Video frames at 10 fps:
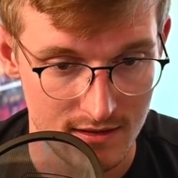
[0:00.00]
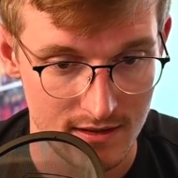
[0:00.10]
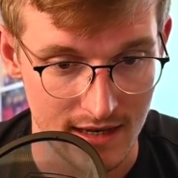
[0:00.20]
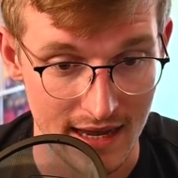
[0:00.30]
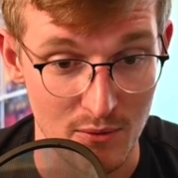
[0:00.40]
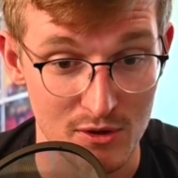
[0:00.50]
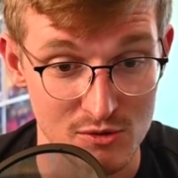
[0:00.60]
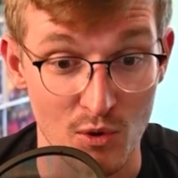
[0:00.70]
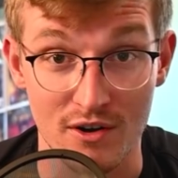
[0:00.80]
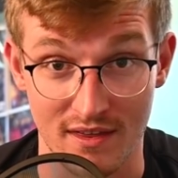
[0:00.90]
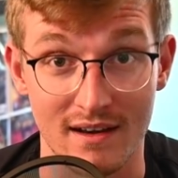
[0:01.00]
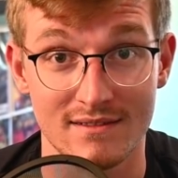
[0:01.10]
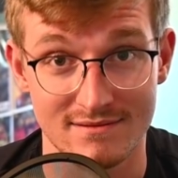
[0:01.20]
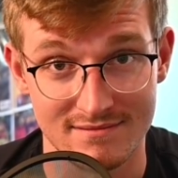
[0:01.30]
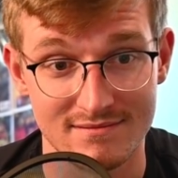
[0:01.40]
It was worth it.
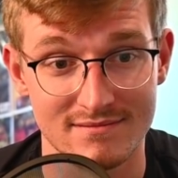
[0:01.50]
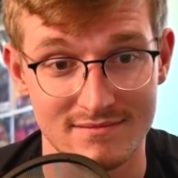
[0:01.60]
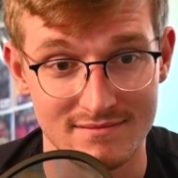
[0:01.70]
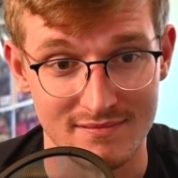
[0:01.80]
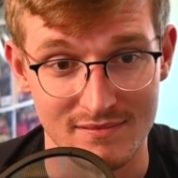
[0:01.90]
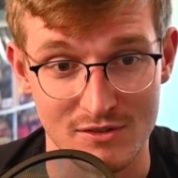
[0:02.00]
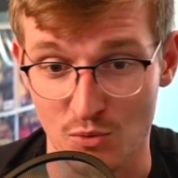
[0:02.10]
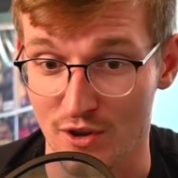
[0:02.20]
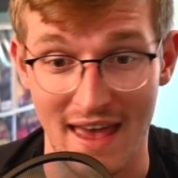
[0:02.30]
It was worth